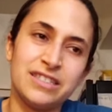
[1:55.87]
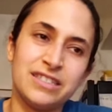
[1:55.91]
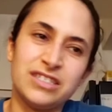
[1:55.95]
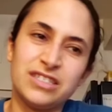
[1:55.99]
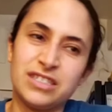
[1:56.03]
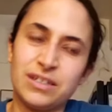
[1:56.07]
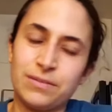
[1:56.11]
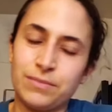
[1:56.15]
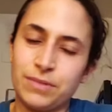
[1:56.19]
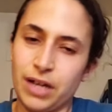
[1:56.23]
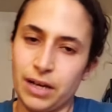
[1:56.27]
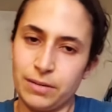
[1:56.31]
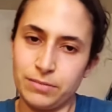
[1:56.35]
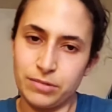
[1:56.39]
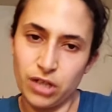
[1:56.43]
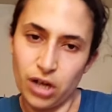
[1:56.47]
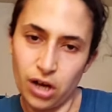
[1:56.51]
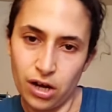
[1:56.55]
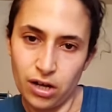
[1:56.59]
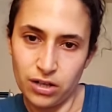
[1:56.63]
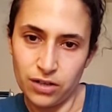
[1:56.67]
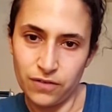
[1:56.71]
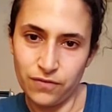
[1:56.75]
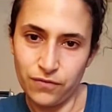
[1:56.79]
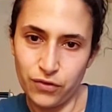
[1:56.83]
sometimes
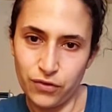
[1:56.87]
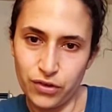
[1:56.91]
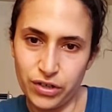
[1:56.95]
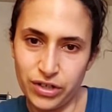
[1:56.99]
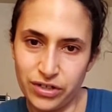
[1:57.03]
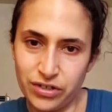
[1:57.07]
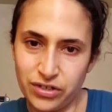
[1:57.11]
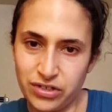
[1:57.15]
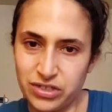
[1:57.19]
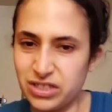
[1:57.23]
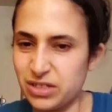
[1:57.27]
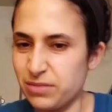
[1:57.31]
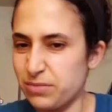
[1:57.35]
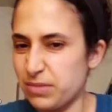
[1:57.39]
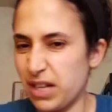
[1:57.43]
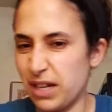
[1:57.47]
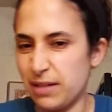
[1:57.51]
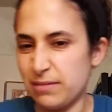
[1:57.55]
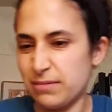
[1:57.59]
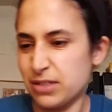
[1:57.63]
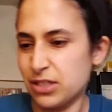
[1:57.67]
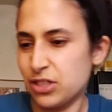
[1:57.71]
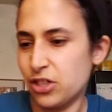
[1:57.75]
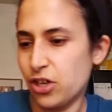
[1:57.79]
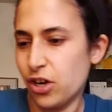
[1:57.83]
olive oil,
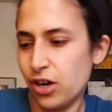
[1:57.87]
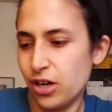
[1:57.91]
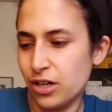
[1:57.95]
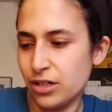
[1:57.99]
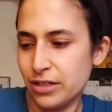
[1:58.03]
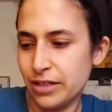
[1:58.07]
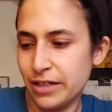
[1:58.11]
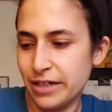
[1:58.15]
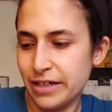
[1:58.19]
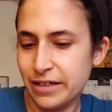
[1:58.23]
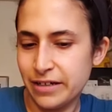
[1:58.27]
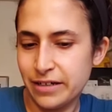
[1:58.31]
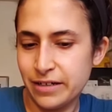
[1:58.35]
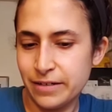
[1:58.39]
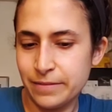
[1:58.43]
sometimes garlic.